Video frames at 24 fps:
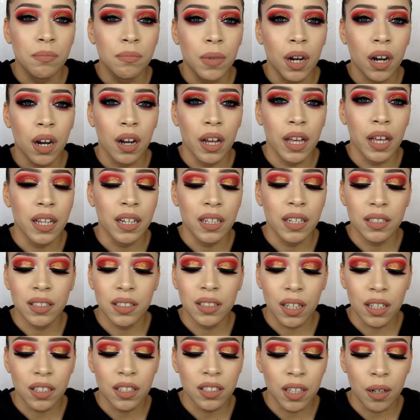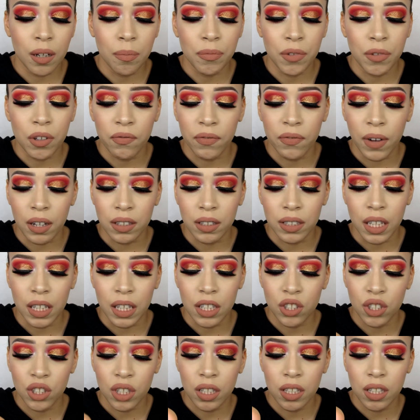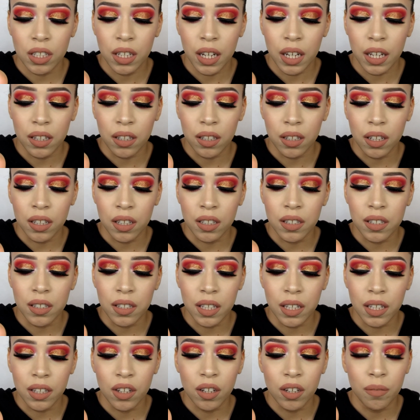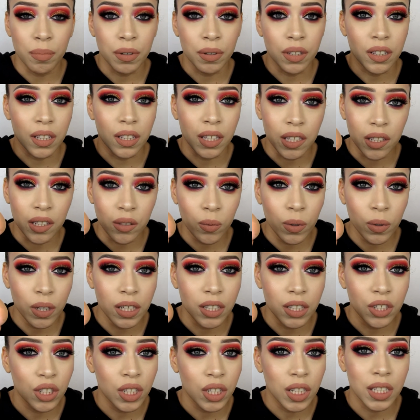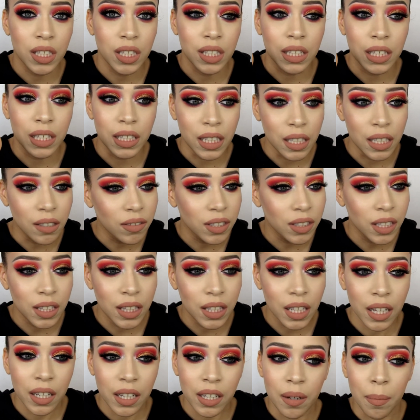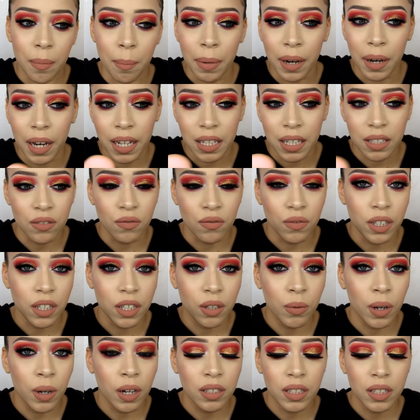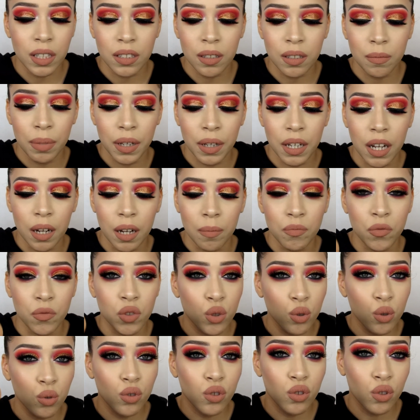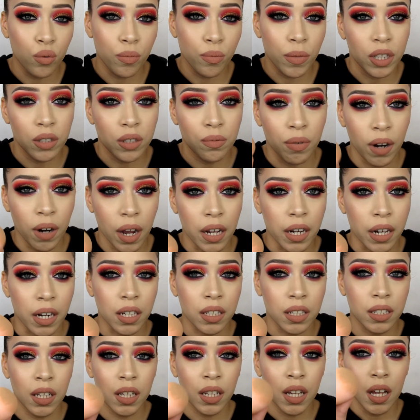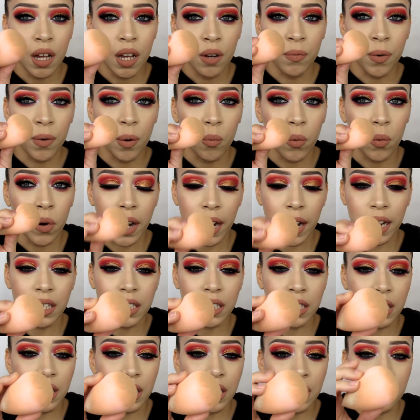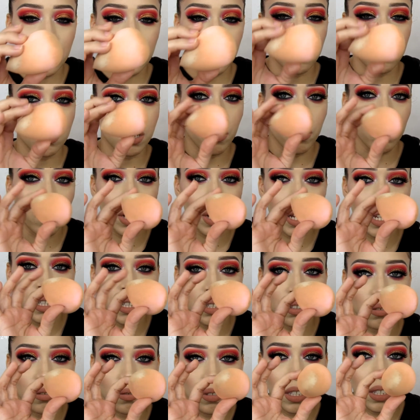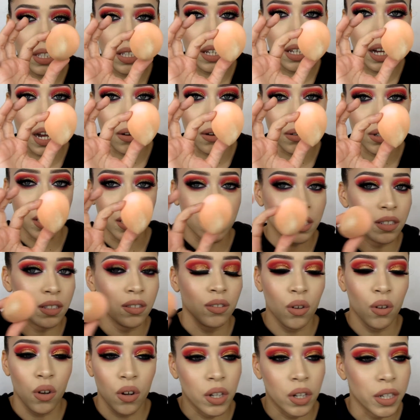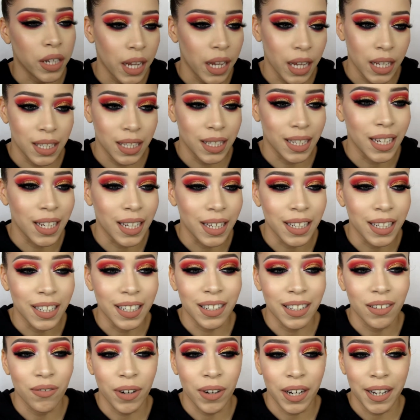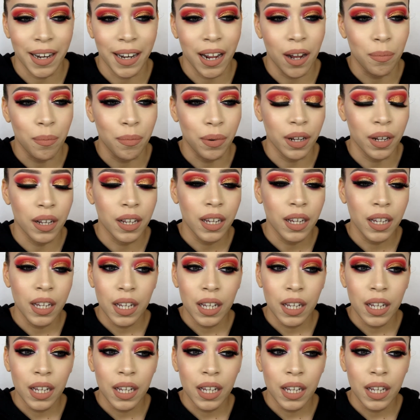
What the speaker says: and it sucks up the foundation and the concealer, but this one, it just leaves it there and it blends really well. It doesn't pick up too much product from what I see. You know, like you see how it is all nasty looking right now, but